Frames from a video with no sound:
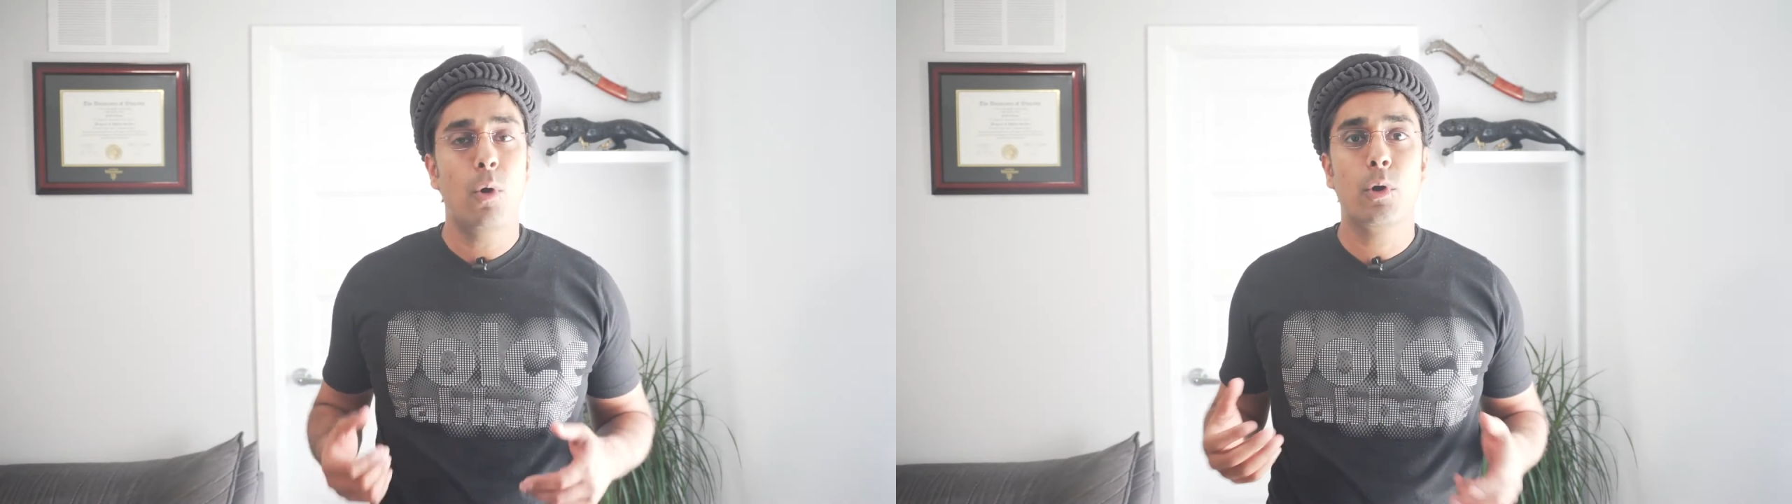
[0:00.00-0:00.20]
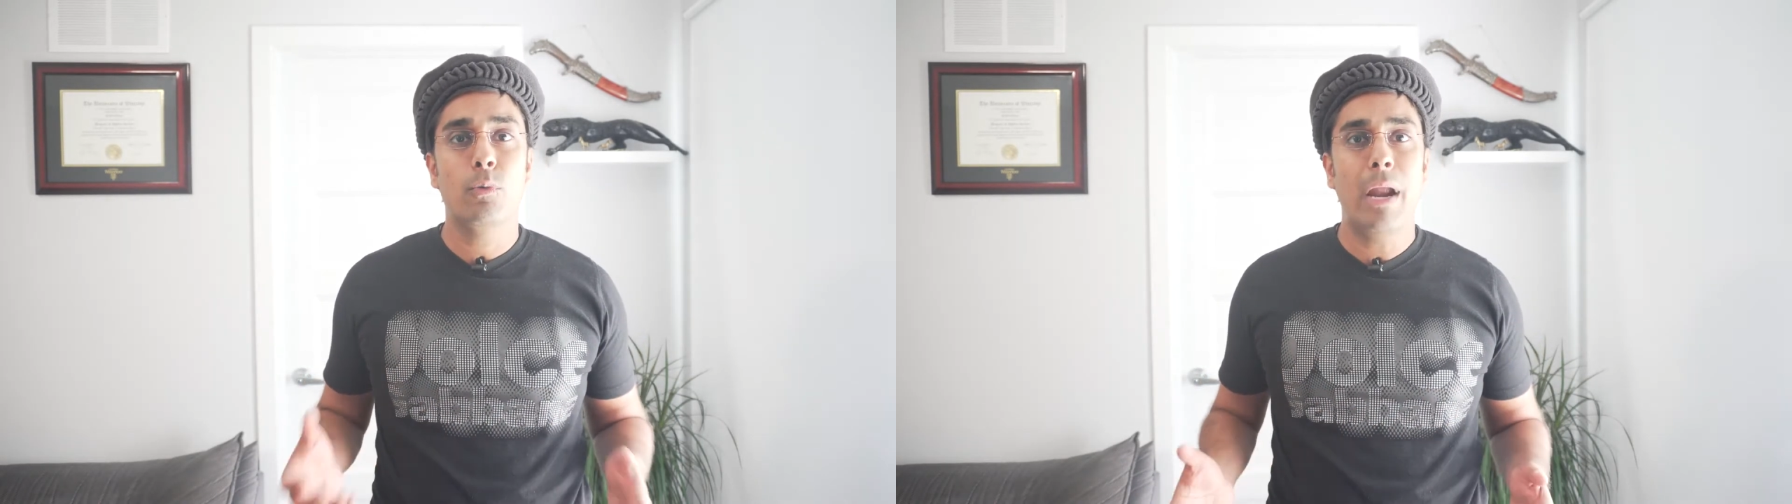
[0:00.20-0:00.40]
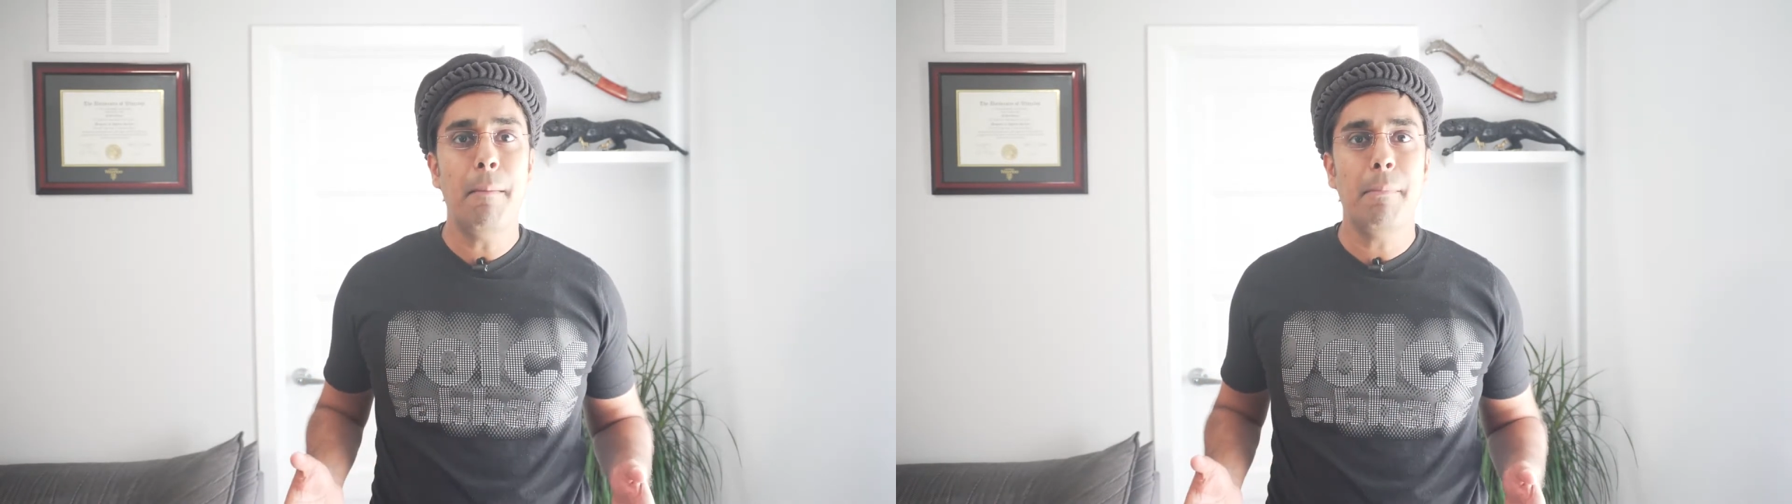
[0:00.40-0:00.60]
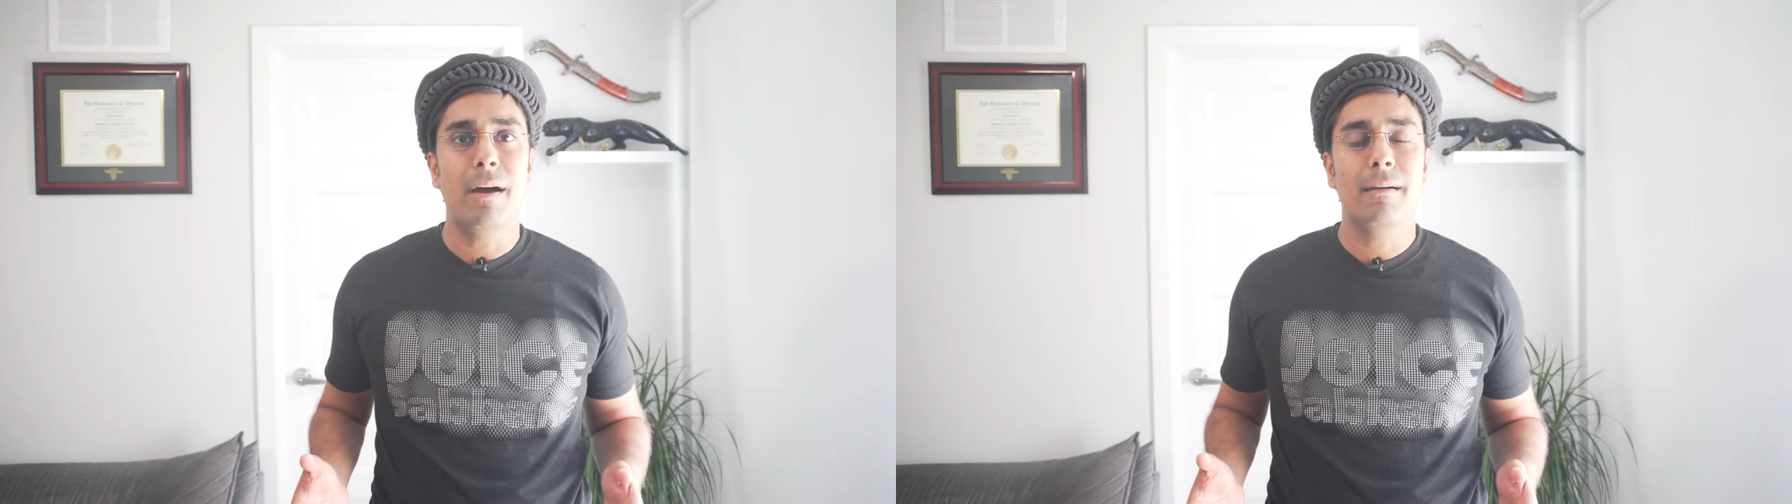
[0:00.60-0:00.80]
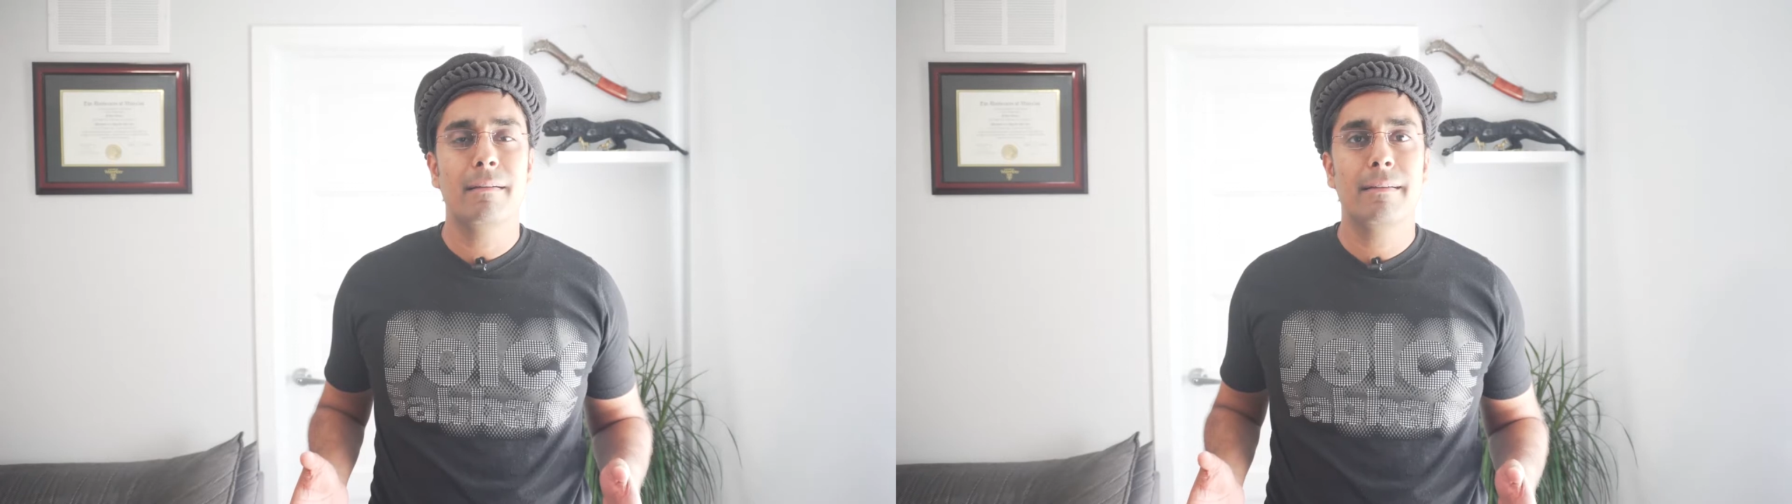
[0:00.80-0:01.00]
or
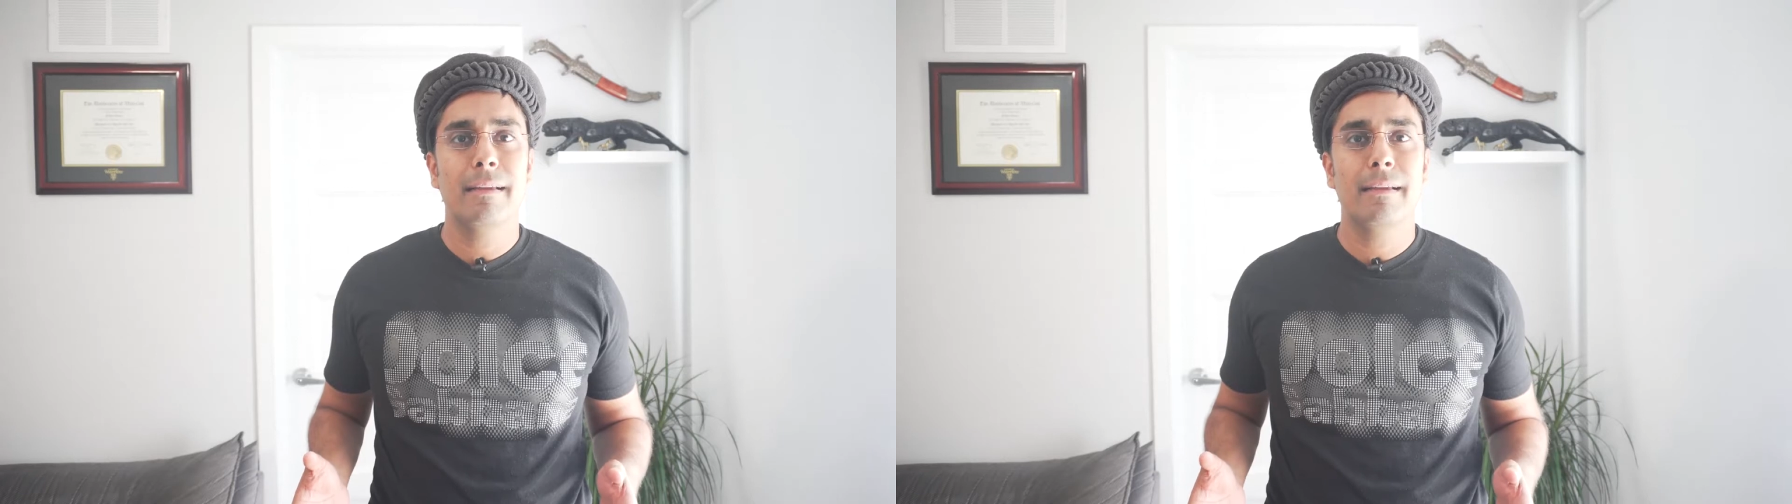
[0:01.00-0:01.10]
grandma,